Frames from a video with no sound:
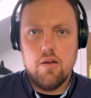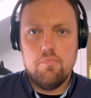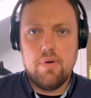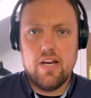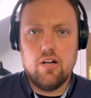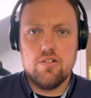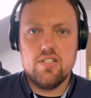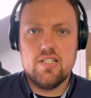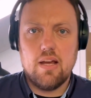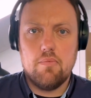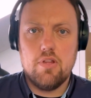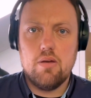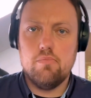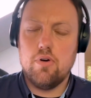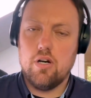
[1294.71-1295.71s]
But on some
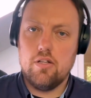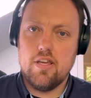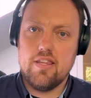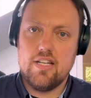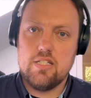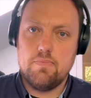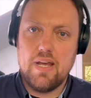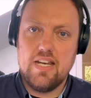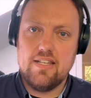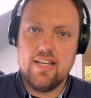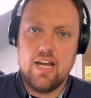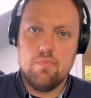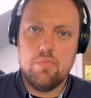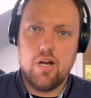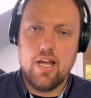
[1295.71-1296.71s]
of the modelling that's been
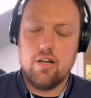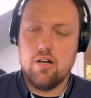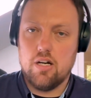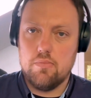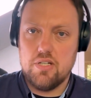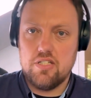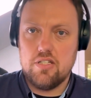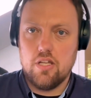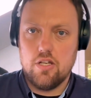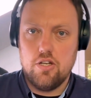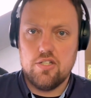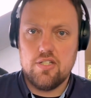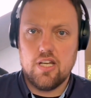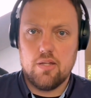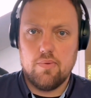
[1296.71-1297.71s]
done by economists at the New
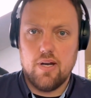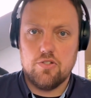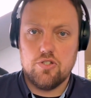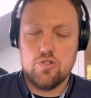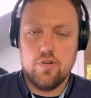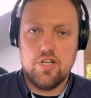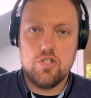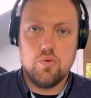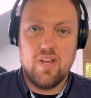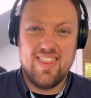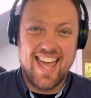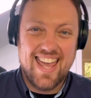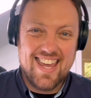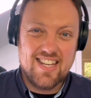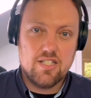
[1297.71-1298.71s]
South Wales Treasury,
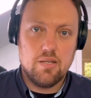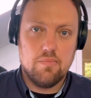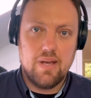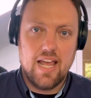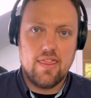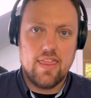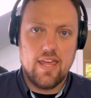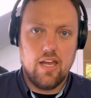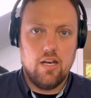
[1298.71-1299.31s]
they estimate that